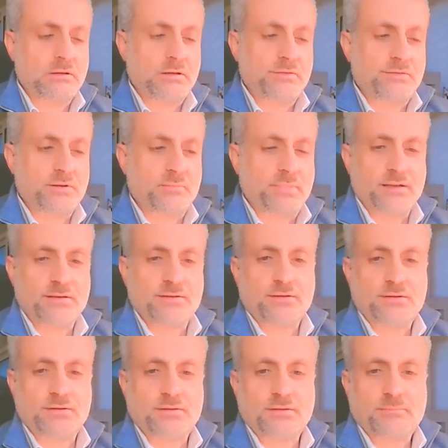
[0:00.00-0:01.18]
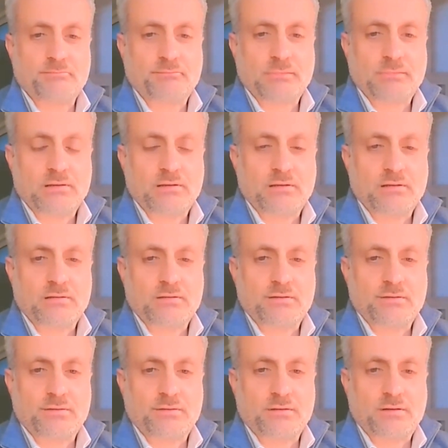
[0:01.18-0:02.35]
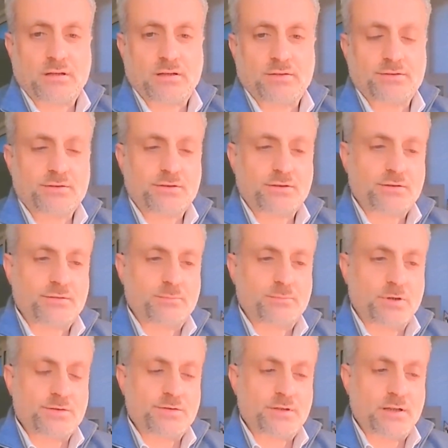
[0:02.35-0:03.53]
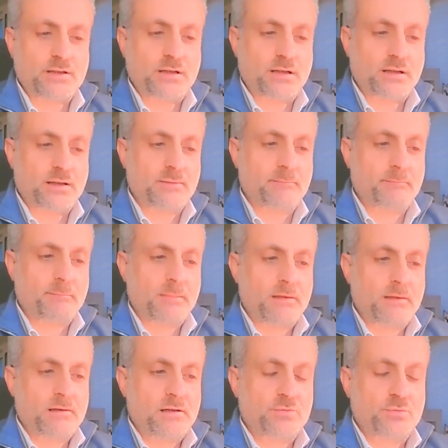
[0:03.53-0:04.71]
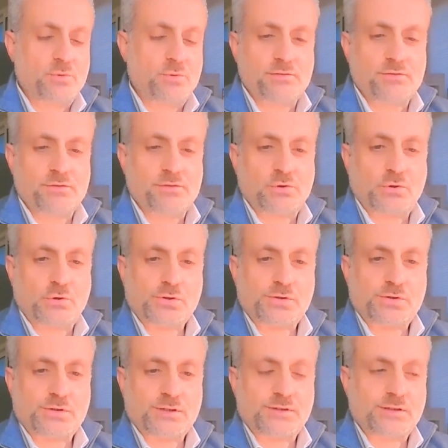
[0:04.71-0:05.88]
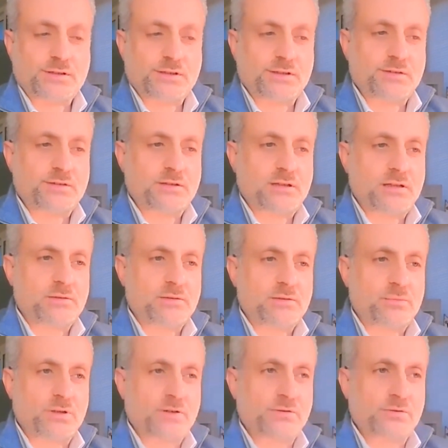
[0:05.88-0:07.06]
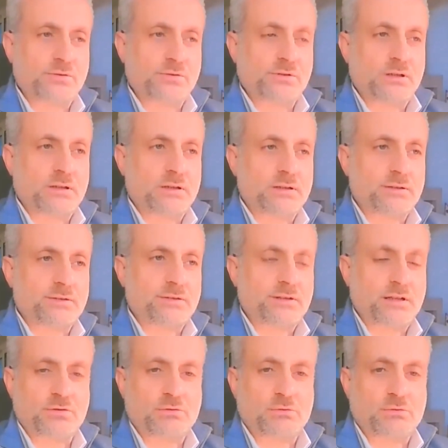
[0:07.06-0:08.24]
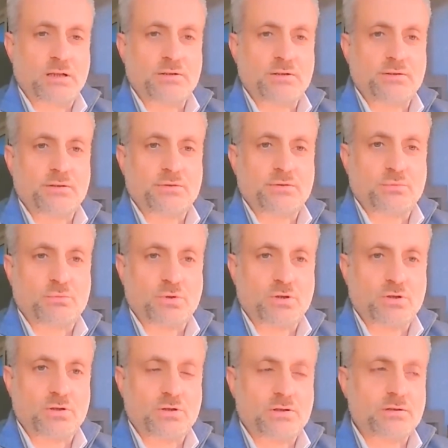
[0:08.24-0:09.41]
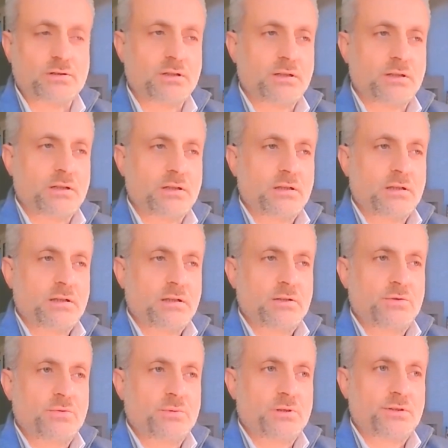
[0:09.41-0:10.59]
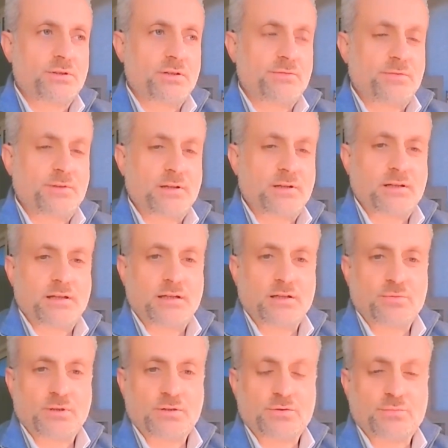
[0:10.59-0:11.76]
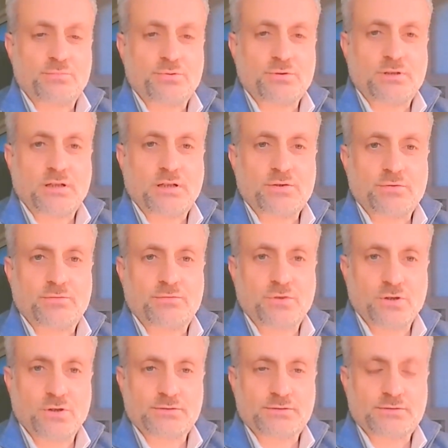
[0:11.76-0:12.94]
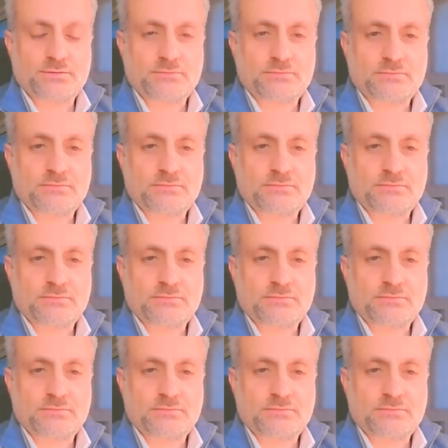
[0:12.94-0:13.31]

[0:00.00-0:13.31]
if they abandon the covenant at Mount Sinai. And one of the curses is that when you're scattered around the world, you will not find anywhere to put down your foot.